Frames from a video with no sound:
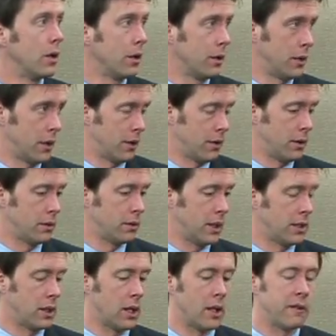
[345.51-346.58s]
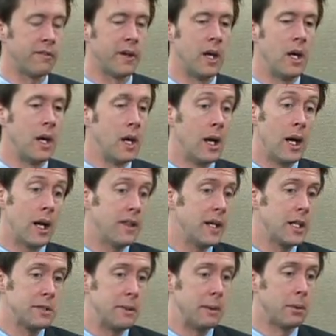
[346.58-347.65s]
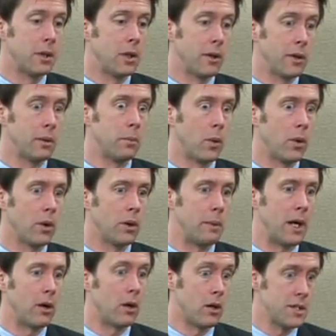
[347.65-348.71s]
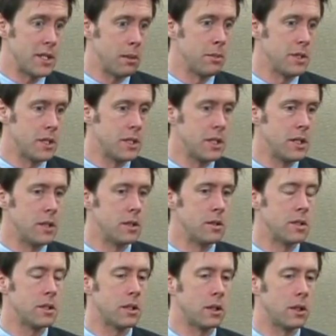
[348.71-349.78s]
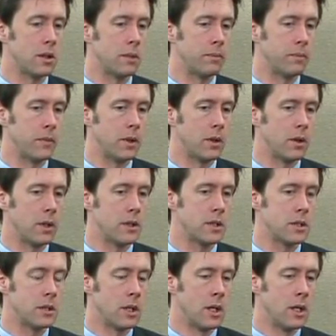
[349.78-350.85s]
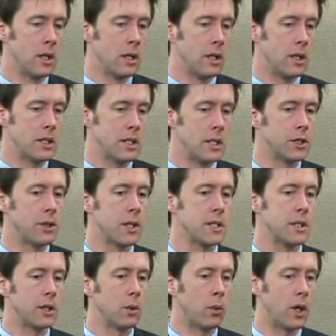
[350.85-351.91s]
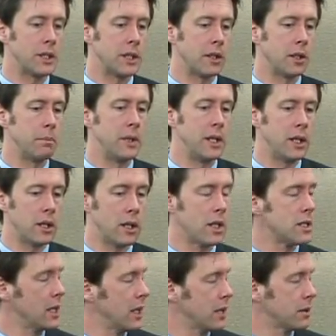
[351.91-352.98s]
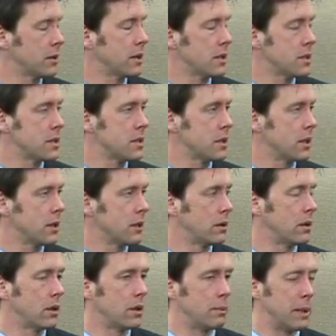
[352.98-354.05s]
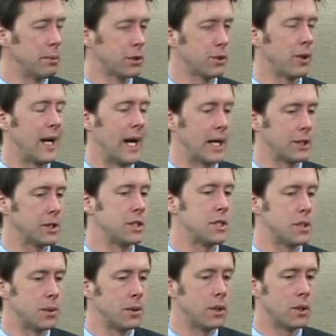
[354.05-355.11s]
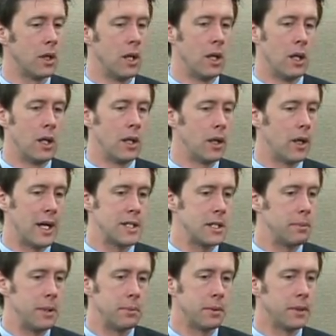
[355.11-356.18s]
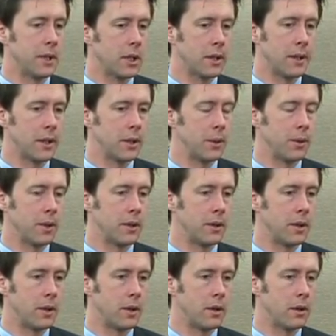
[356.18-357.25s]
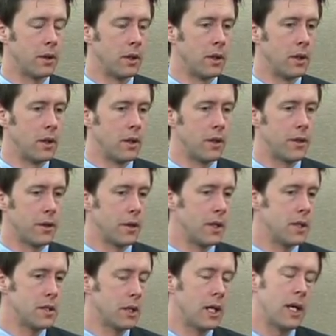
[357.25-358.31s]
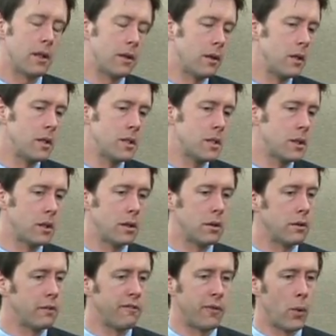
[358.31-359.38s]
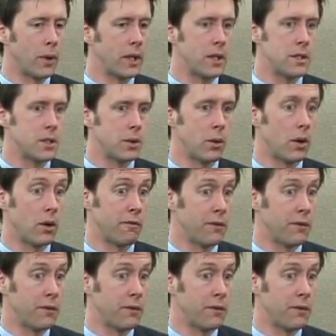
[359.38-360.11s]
earlier in life. And I think as people learn more about Alzheimer's disease, you know, it's interesting to watch how the media has handled this, and you know, people's reactions to it. I see people in the clinic who are in their 30s, late 30s or 40s who are